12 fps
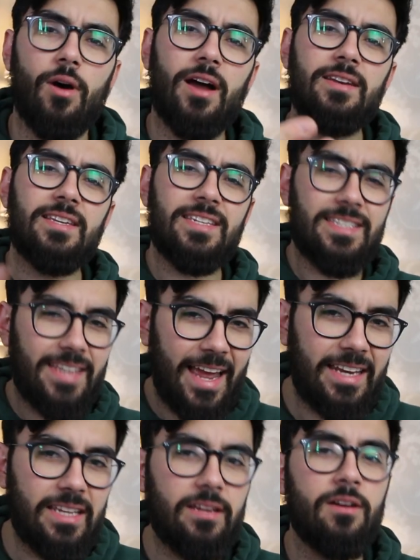
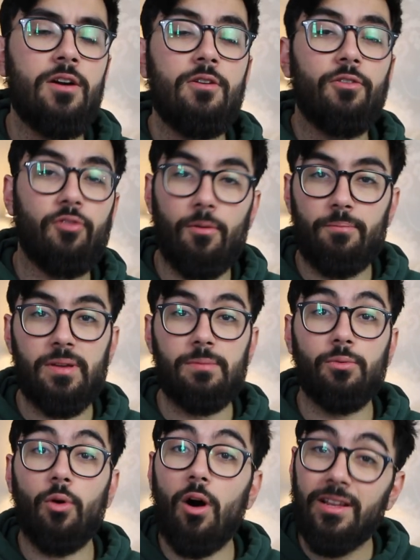understanding from
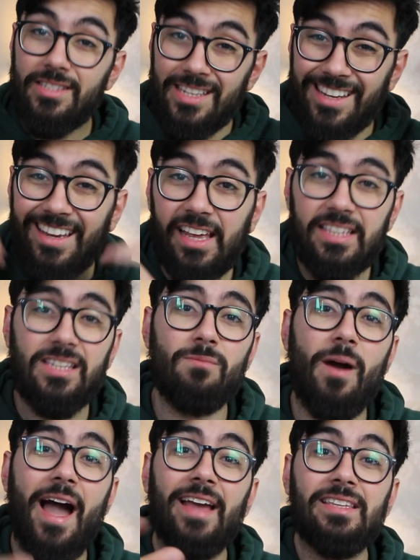people, articulating
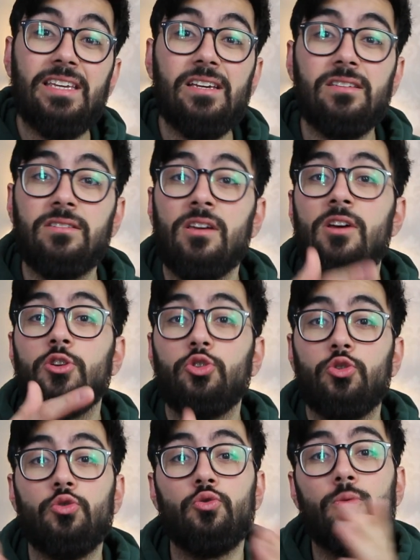my ideas
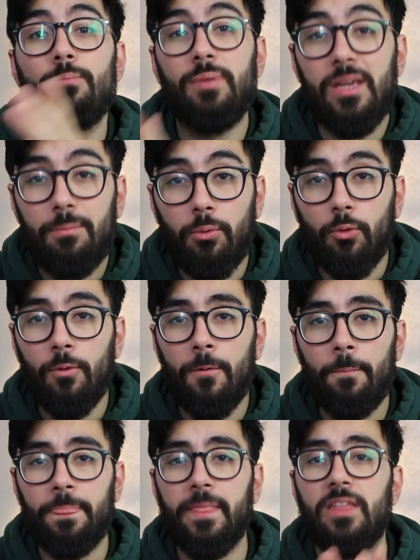to people.
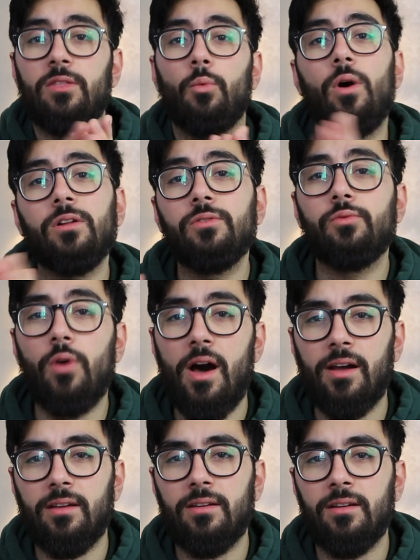In the world of
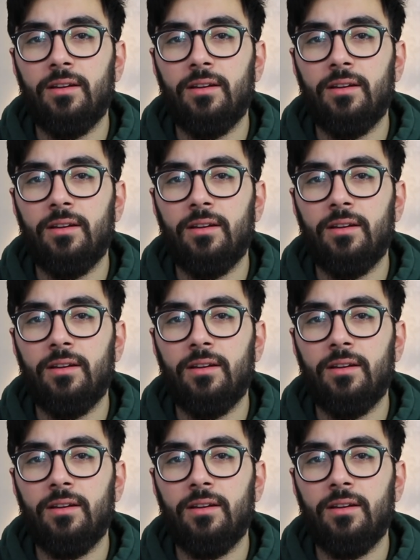work,